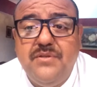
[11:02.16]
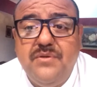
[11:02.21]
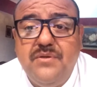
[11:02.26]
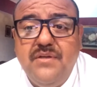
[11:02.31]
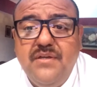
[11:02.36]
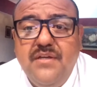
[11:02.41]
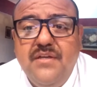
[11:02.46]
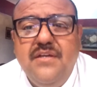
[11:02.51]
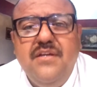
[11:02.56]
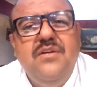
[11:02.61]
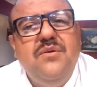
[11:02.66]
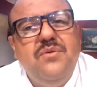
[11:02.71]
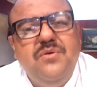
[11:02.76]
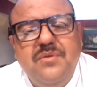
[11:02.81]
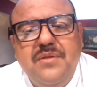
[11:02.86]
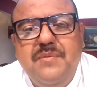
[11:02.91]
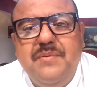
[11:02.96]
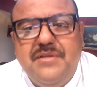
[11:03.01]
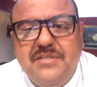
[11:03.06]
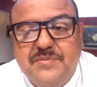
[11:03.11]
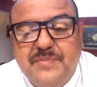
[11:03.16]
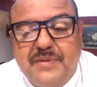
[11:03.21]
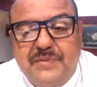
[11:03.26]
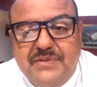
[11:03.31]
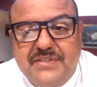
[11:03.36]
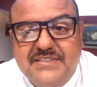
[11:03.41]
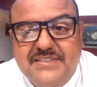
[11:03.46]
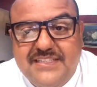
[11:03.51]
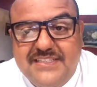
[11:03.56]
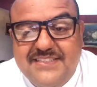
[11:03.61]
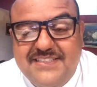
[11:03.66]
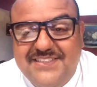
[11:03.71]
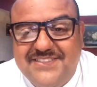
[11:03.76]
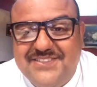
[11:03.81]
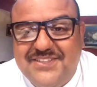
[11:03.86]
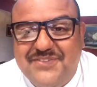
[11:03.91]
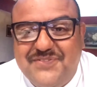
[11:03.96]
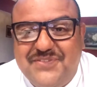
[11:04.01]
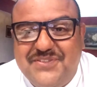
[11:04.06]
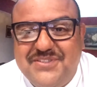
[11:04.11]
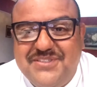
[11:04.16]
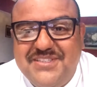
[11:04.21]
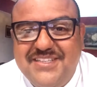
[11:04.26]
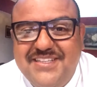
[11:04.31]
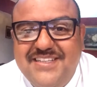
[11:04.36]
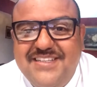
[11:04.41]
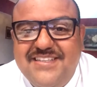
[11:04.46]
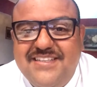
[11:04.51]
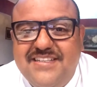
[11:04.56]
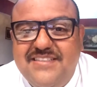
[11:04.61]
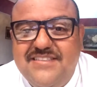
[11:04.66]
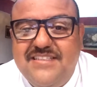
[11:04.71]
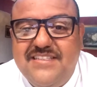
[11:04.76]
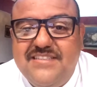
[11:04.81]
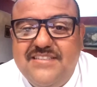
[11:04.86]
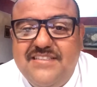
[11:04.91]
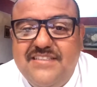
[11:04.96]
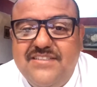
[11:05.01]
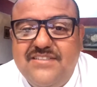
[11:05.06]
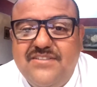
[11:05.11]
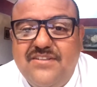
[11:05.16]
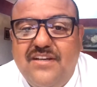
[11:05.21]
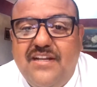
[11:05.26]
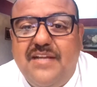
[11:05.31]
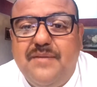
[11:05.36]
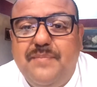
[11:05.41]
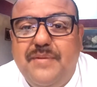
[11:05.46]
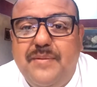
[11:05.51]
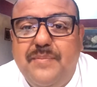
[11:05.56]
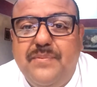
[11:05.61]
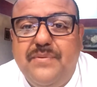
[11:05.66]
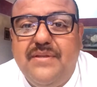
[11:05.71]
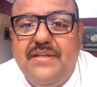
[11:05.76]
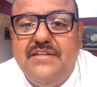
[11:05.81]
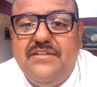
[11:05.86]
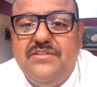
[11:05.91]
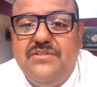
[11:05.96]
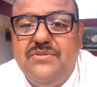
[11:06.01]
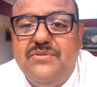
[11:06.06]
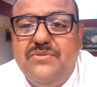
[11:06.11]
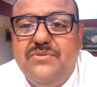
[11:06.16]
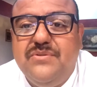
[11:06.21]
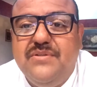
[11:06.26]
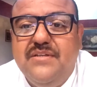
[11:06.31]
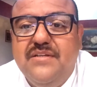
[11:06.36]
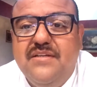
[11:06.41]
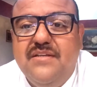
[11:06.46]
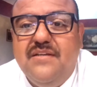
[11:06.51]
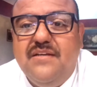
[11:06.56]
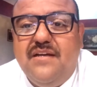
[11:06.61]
of the, well, let me explain what concessionaires are first. Concessionaires are like people that do